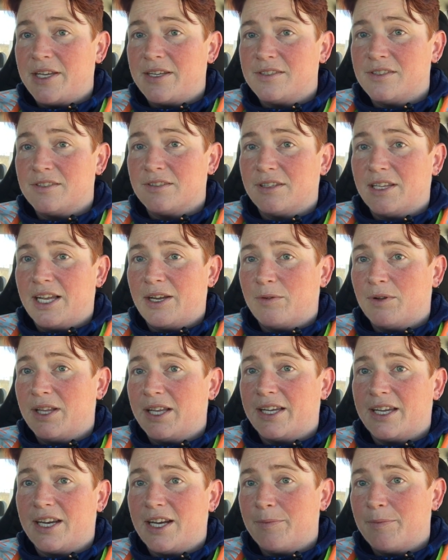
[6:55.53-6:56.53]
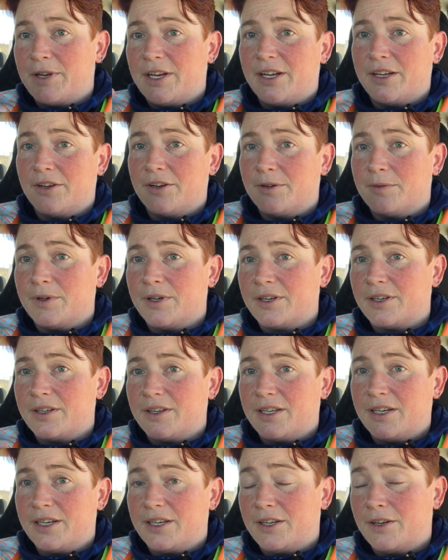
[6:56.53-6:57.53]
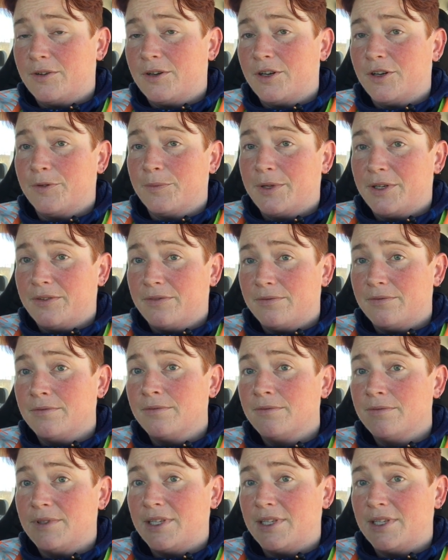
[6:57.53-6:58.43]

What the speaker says: because you're like, well, I get up and I go to work, and then I go home and